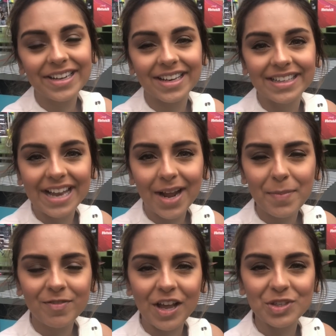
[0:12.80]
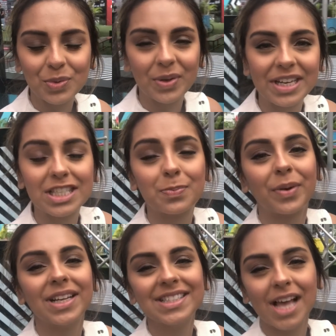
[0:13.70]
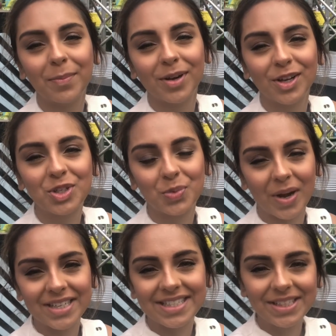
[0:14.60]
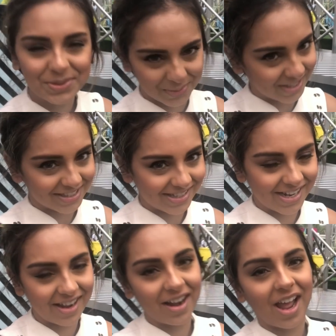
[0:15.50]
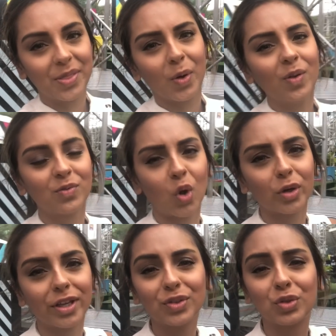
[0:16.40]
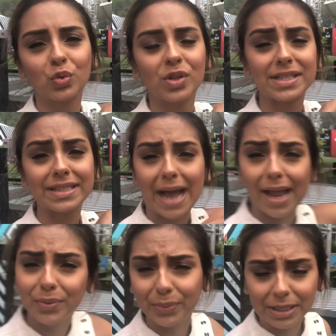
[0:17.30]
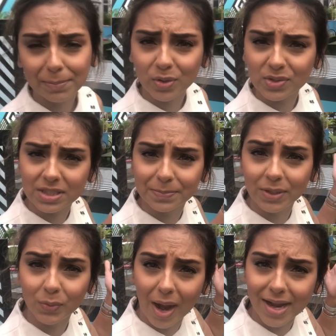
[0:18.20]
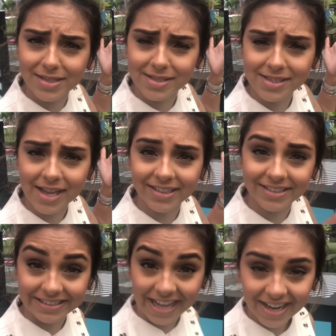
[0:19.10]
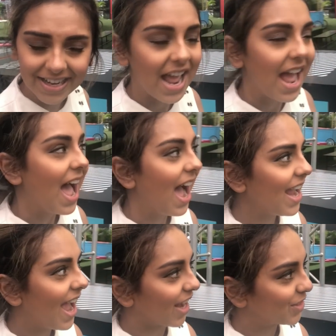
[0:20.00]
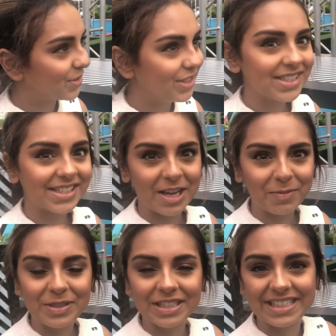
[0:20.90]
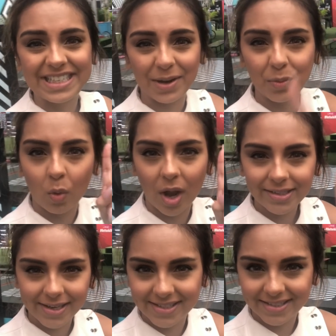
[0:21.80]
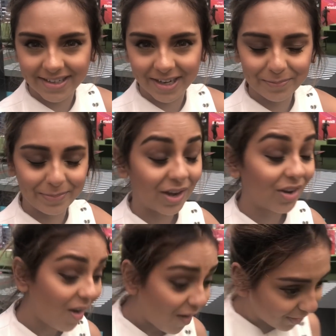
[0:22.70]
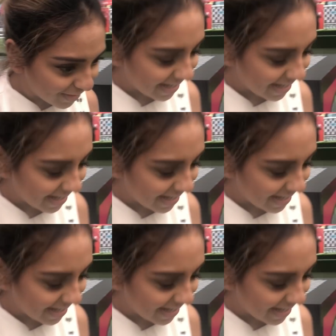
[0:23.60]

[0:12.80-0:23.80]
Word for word: Alakme Fashion Week Spring Summer 2020 and I thought of vlogging through this entire week because it's been a while since I did that. I actually skipped day one yesterday because